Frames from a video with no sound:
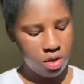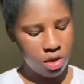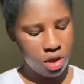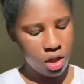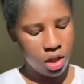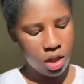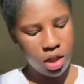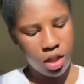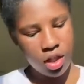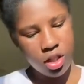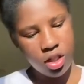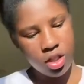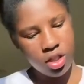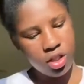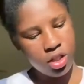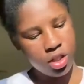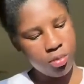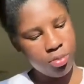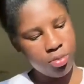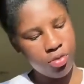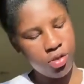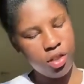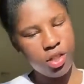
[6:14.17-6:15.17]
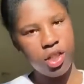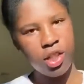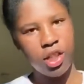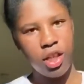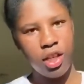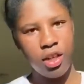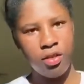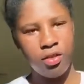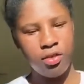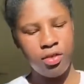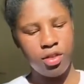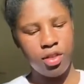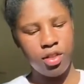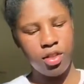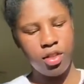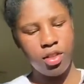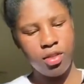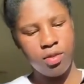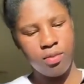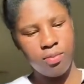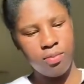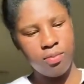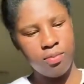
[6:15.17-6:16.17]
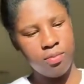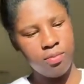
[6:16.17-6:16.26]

The ends look pretty healthy.